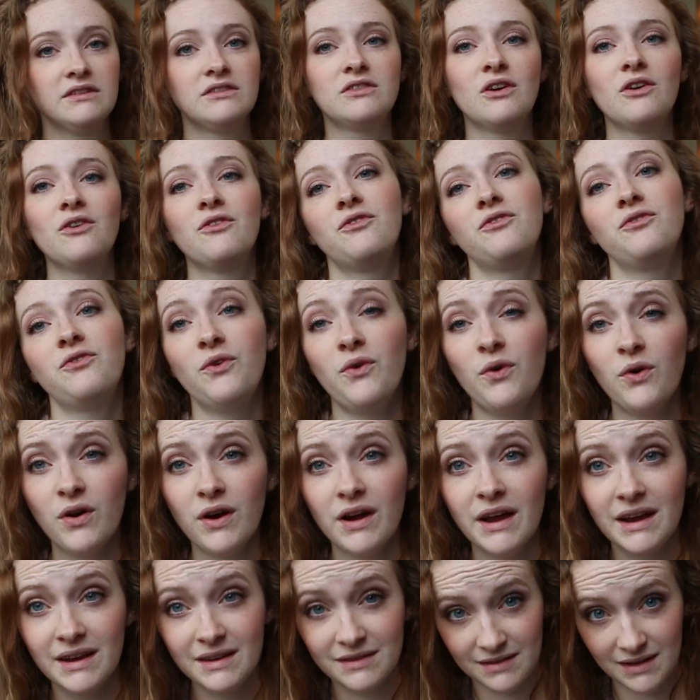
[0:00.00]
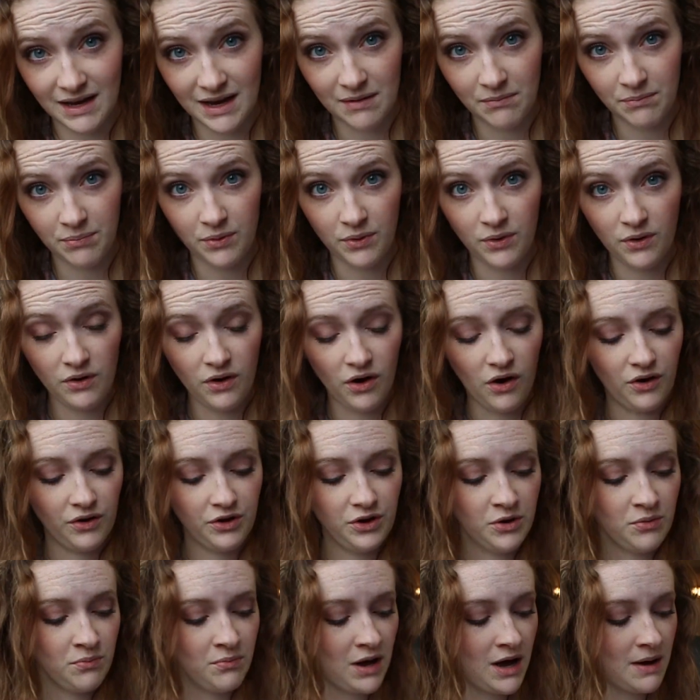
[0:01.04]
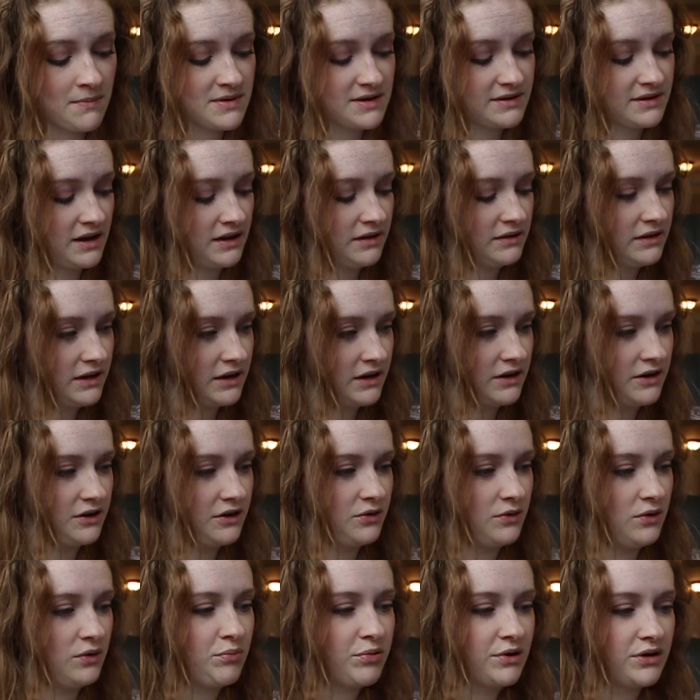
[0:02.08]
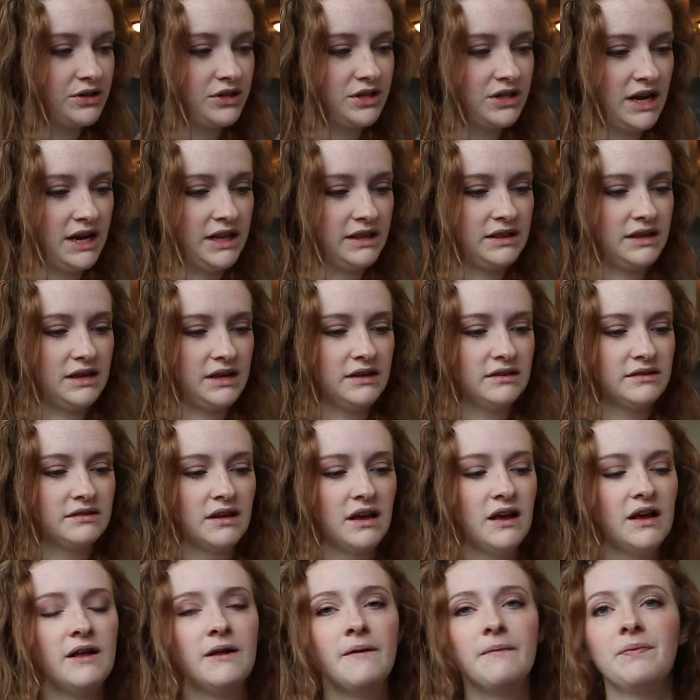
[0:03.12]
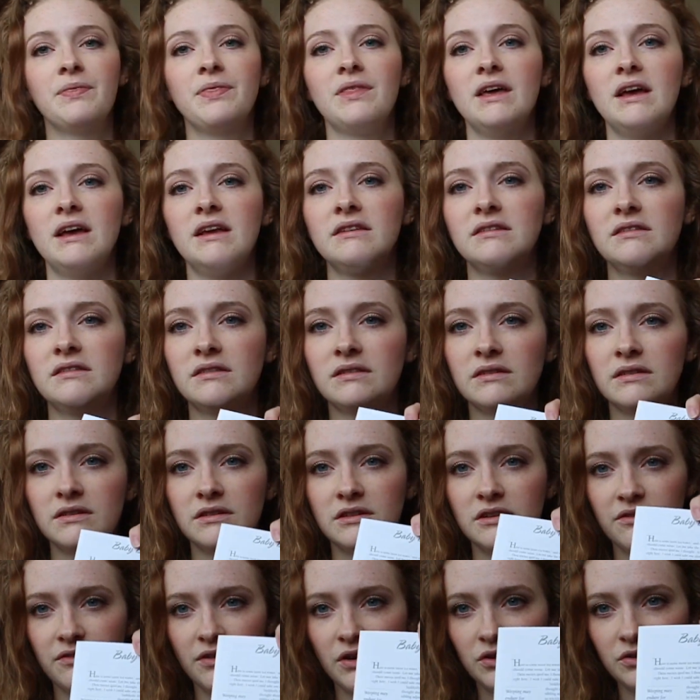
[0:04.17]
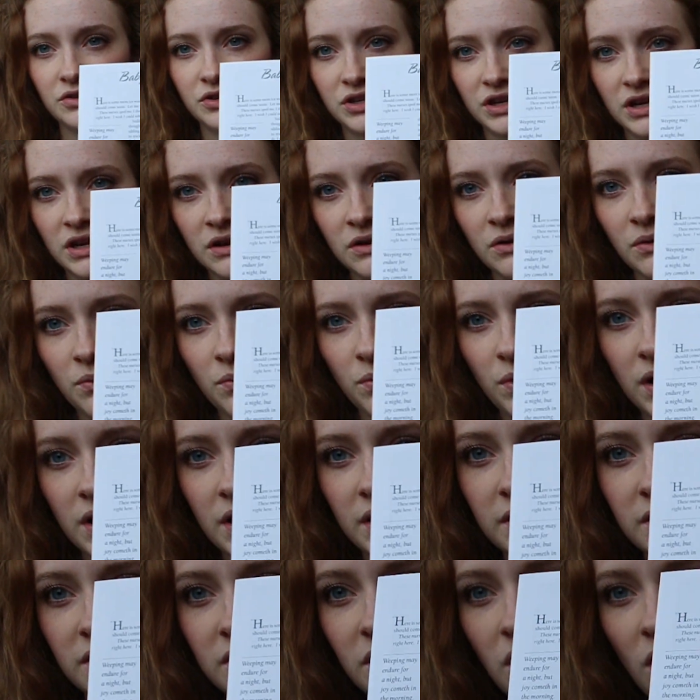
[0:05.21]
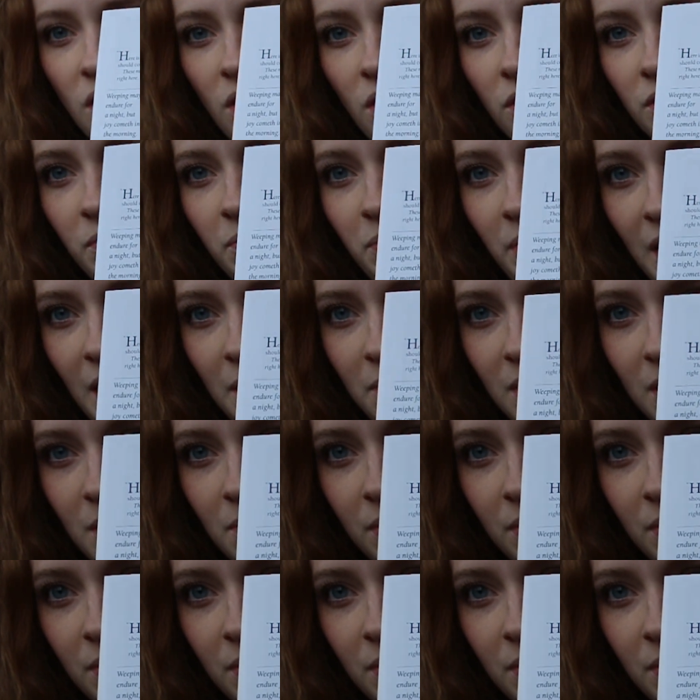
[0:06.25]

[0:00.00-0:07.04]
so for example, all you mamas out there, you'll appreciate this. This devotion was called Baby